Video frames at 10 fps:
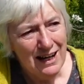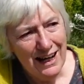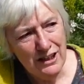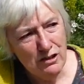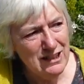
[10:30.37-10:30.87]

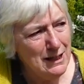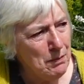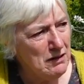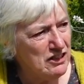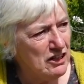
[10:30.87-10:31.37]
I usually
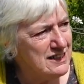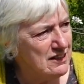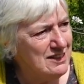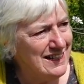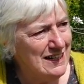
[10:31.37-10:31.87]
post on a
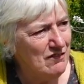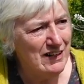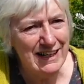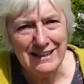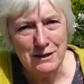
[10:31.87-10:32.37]
Sunday
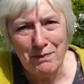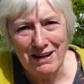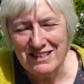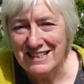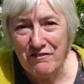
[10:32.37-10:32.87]
evening at
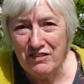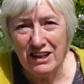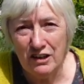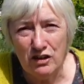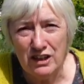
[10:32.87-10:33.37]
about seven
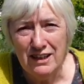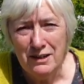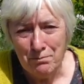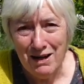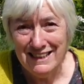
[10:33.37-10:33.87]
o'clock
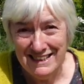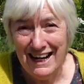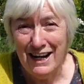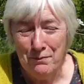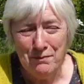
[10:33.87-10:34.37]
my
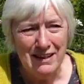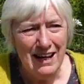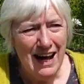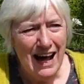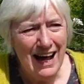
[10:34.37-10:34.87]
time,
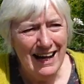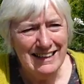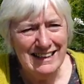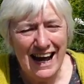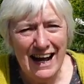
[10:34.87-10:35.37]

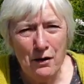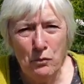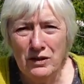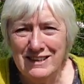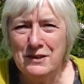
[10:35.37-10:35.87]
and uh,
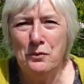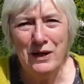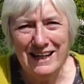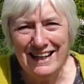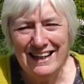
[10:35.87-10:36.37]
once a
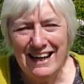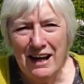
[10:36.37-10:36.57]
week.